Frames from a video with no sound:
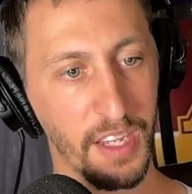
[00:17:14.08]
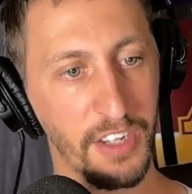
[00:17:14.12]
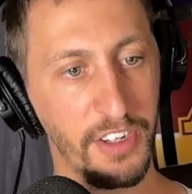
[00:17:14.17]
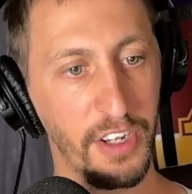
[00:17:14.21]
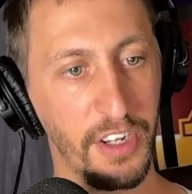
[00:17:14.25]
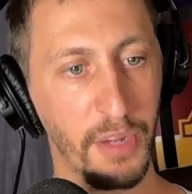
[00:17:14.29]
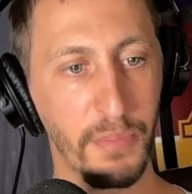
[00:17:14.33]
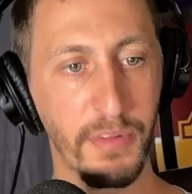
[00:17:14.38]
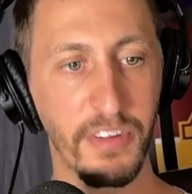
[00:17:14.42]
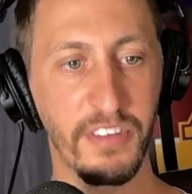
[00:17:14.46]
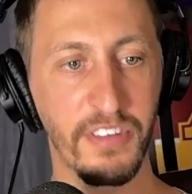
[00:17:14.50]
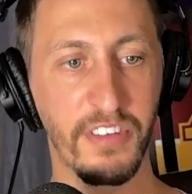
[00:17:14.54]

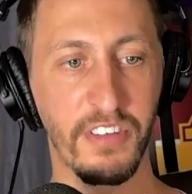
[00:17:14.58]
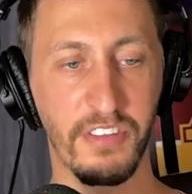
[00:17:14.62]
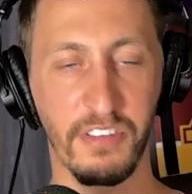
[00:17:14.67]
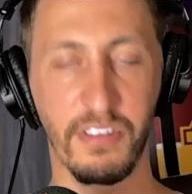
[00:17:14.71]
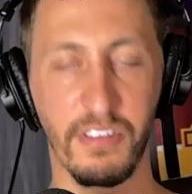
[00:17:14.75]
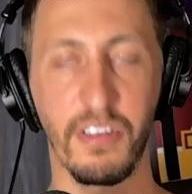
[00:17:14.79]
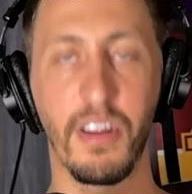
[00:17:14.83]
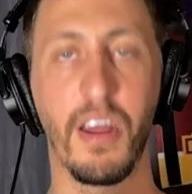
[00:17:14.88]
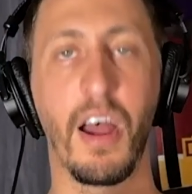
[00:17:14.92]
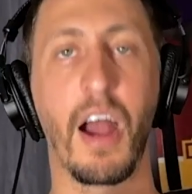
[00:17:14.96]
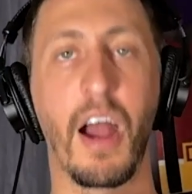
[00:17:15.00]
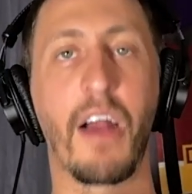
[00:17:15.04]
Dumb
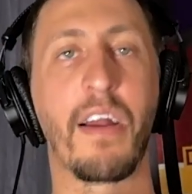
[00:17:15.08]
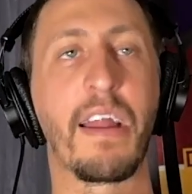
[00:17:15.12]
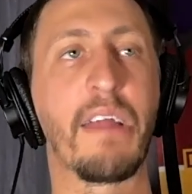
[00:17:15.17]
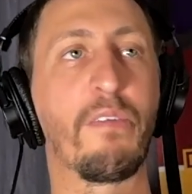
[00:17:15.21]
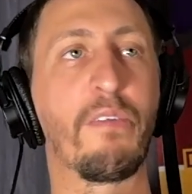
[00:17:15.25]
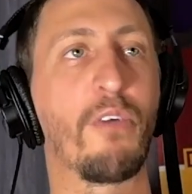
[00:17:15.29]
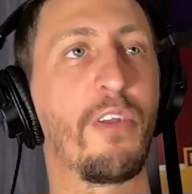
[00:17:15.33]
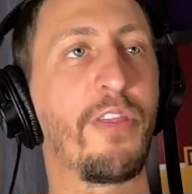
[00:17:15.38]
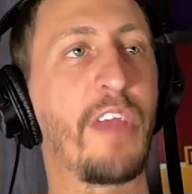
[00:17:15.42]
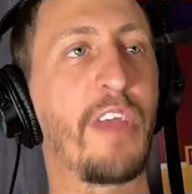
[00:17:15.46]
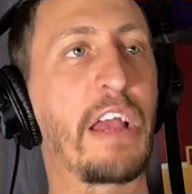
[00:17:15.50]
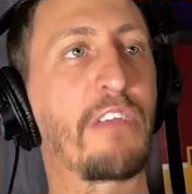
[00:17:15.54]
decision. All right,
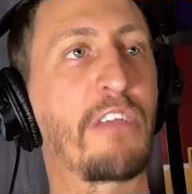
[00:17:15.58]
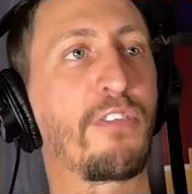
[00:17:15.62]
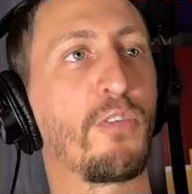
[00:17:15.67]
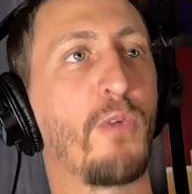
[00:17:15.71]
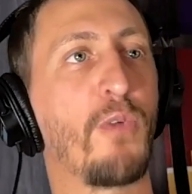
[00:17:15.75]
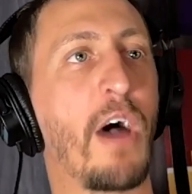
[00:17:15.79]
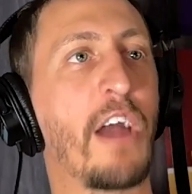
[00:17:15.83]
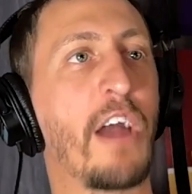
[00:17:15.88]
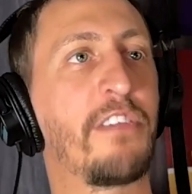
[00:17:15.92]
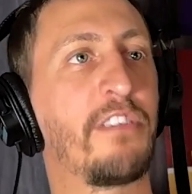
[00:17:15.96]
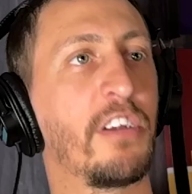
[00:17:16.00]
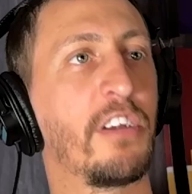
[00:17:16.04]
everyone. Thanks for
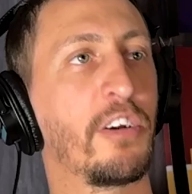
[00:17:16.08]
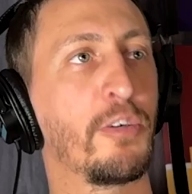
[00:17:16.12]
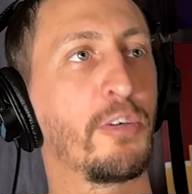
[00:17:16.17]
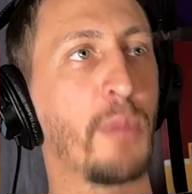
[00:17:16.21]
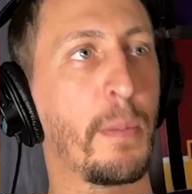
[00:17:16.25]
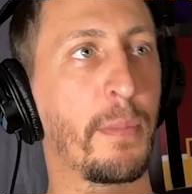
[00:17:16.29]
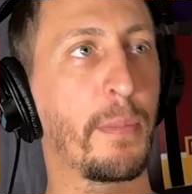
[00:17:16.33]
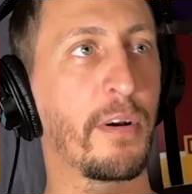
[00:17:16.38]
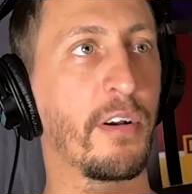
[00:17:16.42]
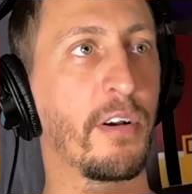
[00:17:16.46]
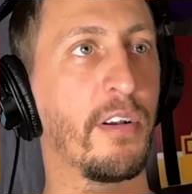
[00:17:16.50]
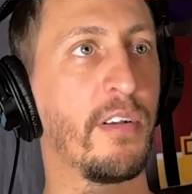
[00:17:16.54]
watching.
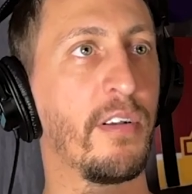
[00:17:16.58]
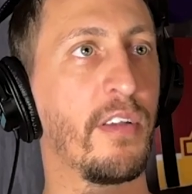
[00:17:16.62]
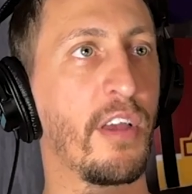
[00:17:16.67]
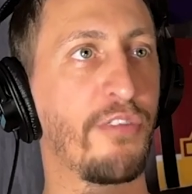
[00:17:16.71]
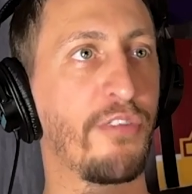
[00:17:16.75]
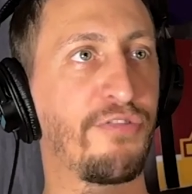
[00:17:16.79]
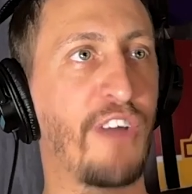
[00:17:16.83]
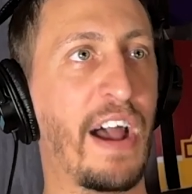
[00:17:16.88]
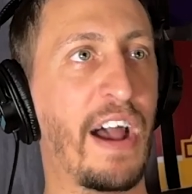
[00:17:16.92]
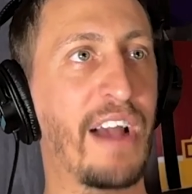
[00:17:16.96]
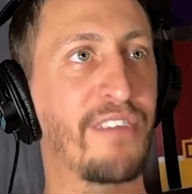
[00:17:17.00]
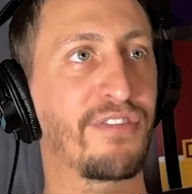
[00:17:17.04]
Remember,
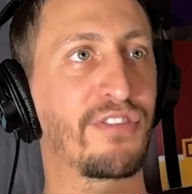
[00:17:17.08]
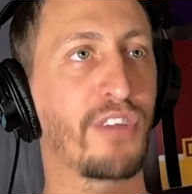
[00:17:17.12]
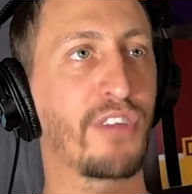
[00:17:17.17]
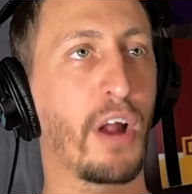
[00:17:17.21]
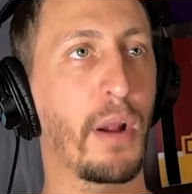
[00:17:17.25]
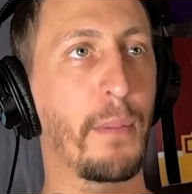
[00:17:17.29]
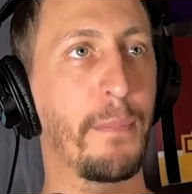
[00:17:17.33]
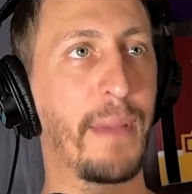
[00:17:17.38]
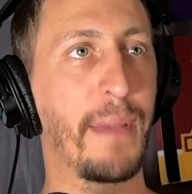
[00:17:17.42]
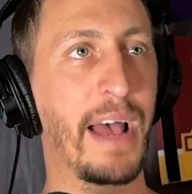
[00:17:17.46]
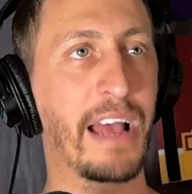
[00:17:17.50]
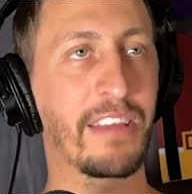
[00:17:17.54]

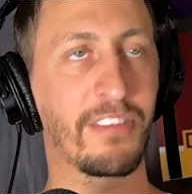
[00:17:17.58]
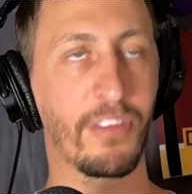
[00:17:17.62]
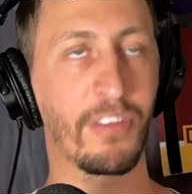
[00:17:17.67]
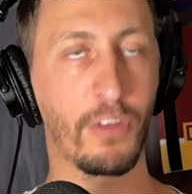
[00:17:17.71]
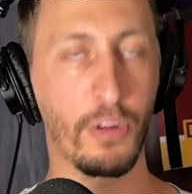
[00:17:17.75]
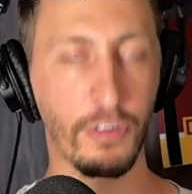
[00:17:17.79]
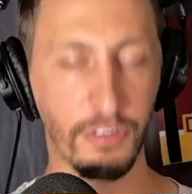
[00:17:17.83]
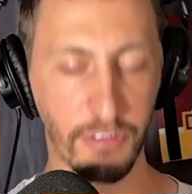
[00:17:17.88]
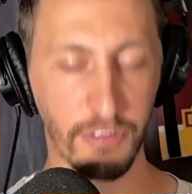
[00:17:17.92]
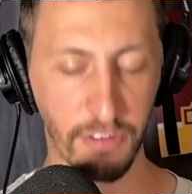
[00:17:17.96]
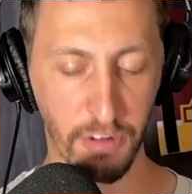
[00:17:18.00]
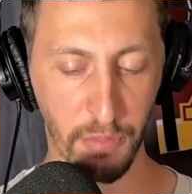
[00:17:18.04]
5-Star Bath
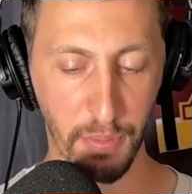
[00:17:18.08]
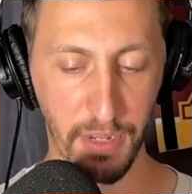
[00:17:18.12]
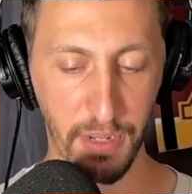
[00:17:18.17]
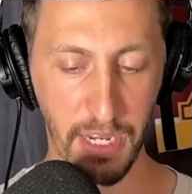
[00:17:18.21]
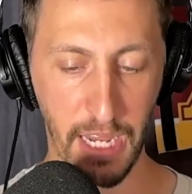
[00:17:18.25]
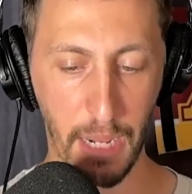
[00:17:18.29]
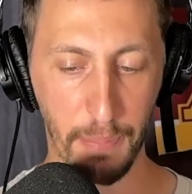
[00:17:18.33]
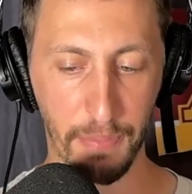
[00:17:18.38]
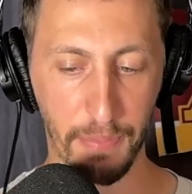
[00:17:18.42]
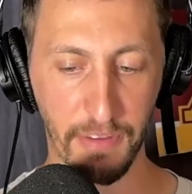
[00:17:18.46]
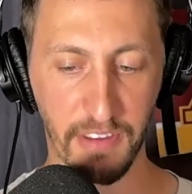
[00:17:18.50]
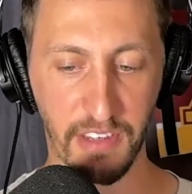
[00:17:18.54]
Solutions of
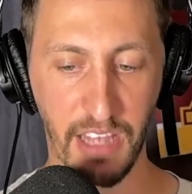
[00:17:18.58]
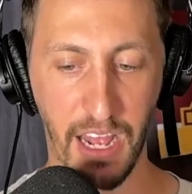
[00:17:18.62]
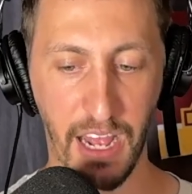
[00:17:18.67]
Minneapolis.